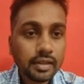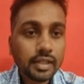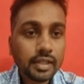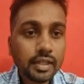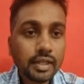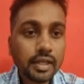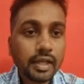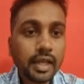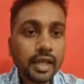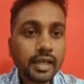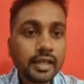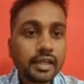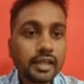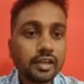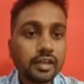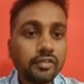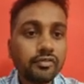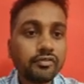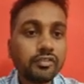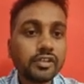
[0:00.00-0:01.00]
Like
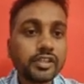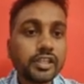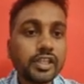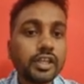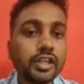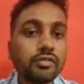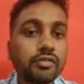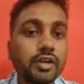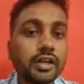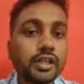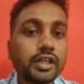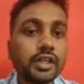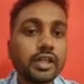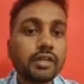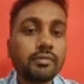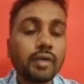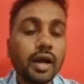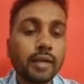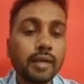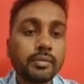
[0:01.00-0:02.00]
if we see
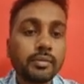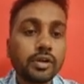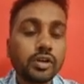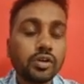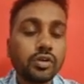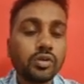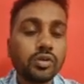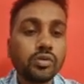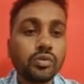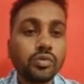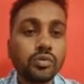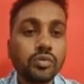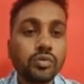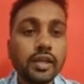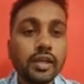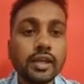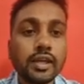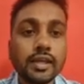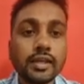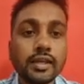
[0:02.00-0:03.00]
quantitative aptitude,
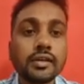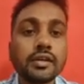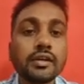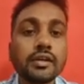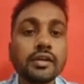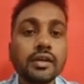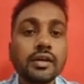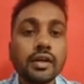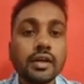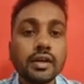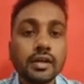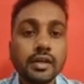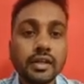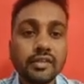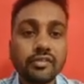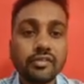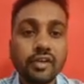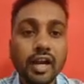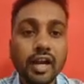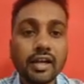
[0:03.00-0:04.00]
we can
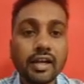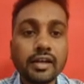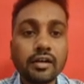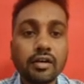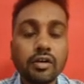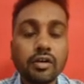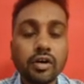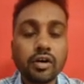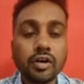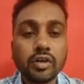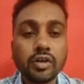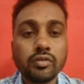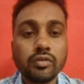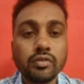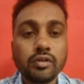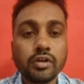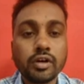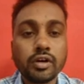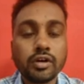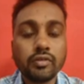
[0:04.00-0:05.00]
divide or
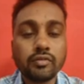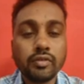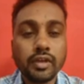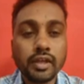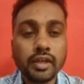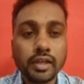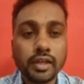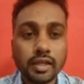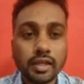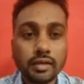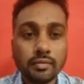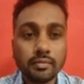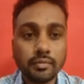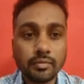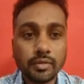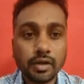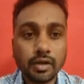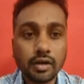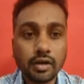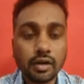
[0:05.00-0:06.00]
you we can
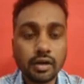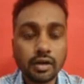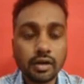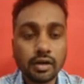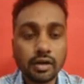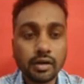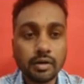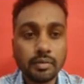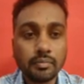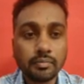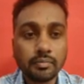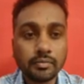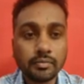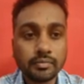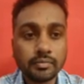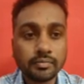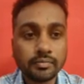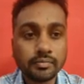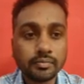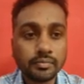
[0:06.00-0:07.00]

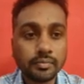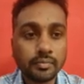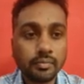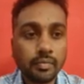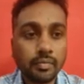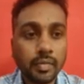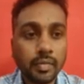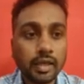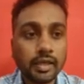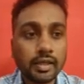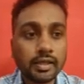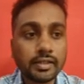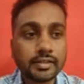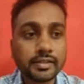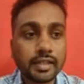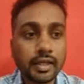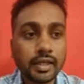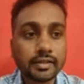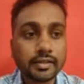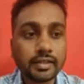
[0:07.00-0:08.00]
make it
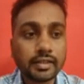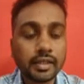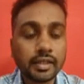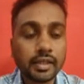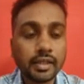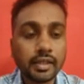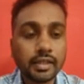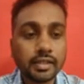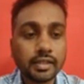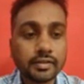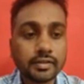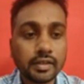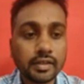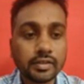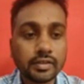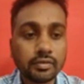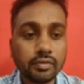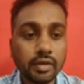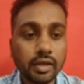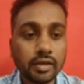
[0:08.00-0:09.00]
section in a
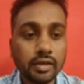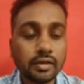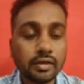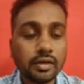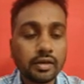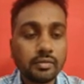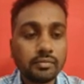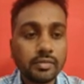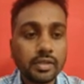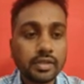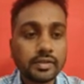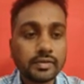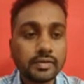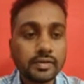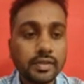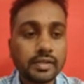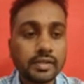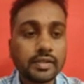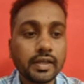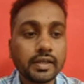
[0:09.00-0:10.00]
six way. Means
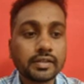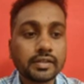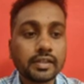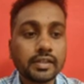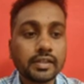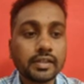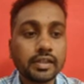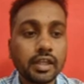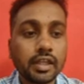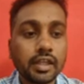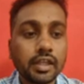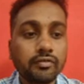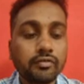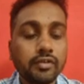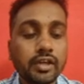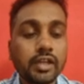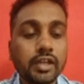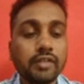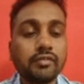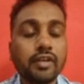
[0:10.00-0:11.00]
six section, if
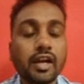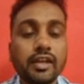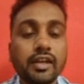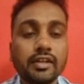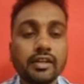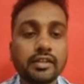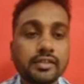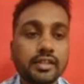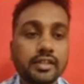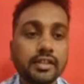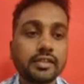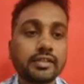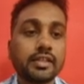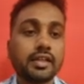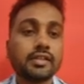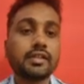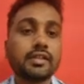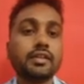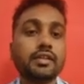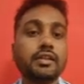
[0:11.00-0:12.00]
we divide in a six
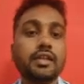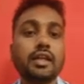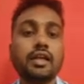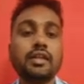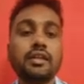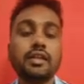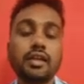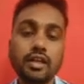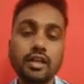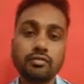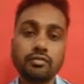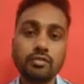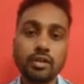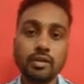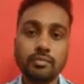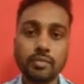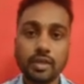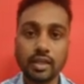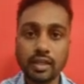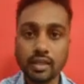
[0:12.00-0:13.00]
section, then it will
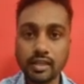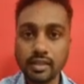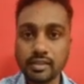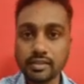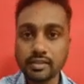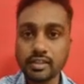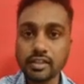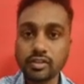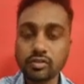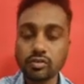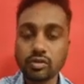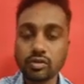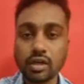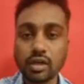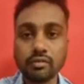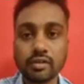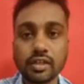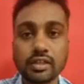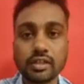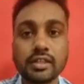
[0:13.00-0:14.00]
be easy to
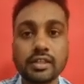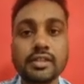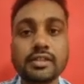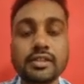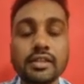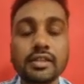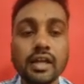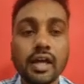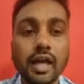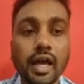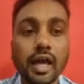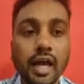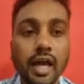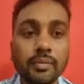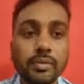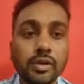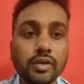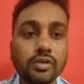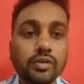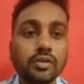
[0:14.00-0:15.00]
cover this
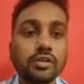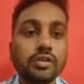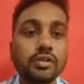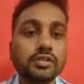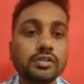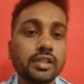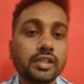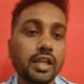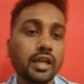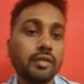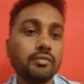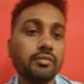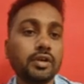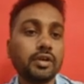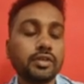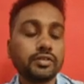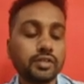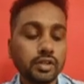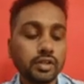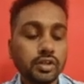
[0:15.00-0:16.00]
aptitude
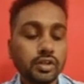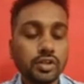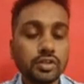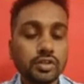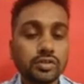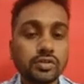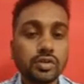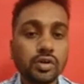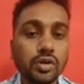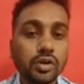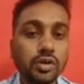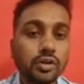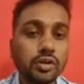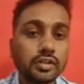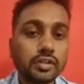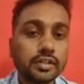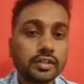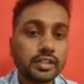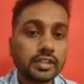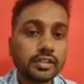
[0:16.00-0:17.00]
syllabus.
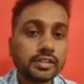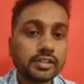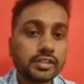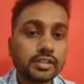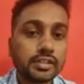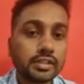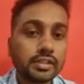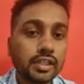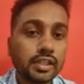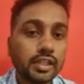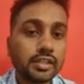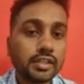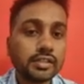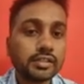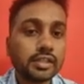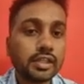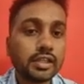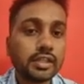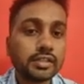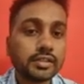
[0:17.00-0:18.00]
So these
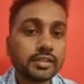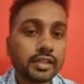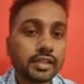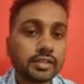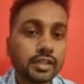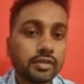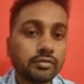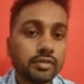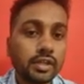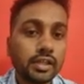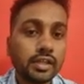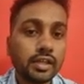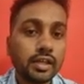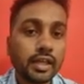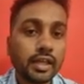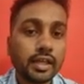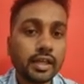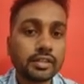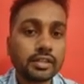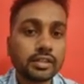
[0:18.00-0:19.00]
things in a section one,
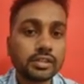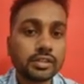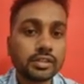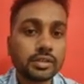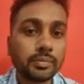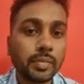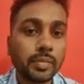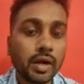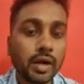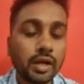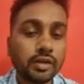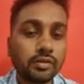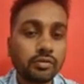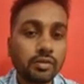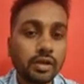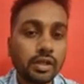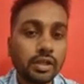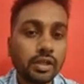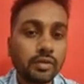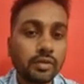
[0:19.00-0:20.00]
like this is a part
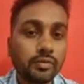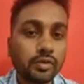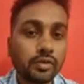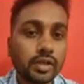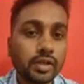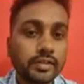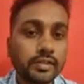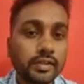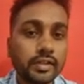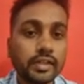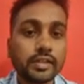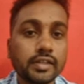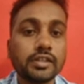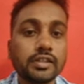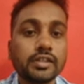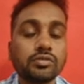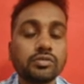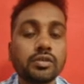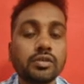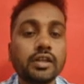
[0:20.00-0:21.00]
one, if you consider
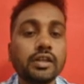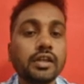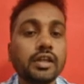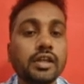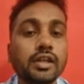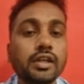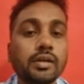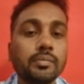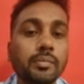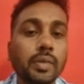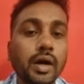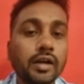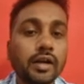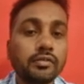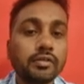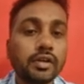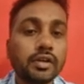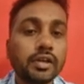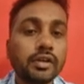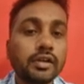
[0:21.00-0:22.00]
this one, in a
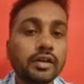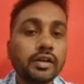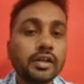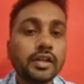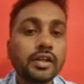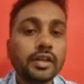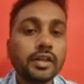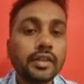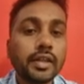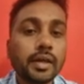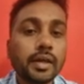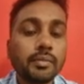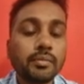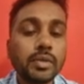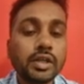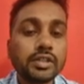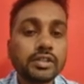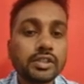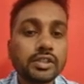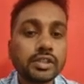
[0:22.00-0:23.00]
part one,
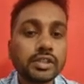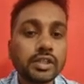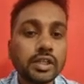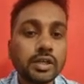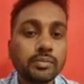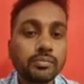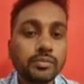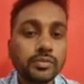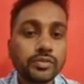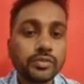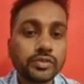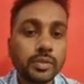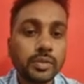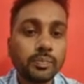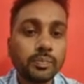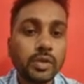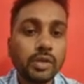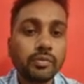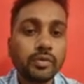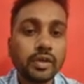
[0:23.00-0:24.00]
number system,
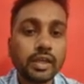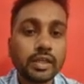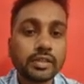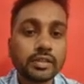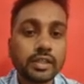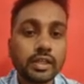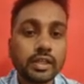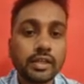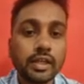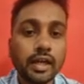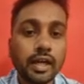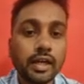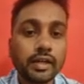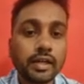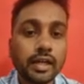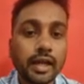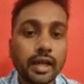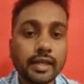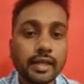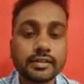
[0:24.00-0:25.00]
simplification
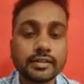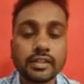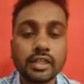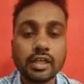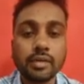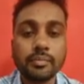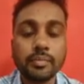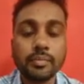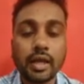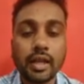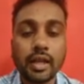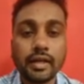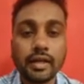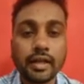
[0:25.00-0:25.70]
and SCF and